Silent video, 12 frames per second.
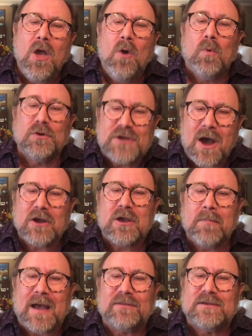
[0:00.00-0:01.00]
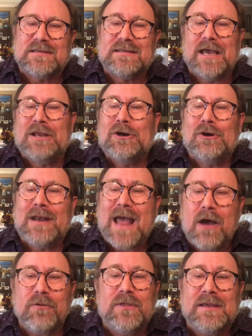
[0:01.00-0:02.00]
We'll talk about the center and
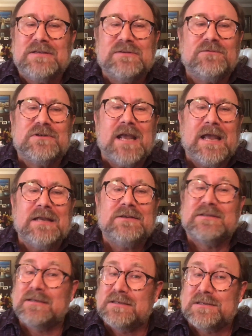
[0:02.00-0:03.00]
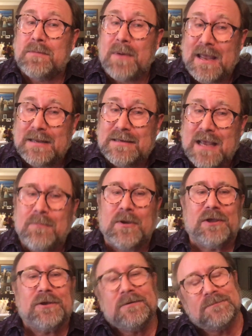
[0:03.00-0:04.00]
how things have changed since the
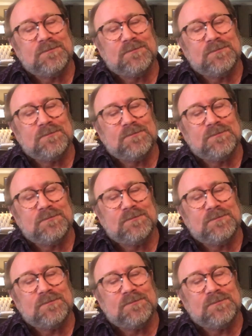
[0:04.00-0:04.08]
pandemic.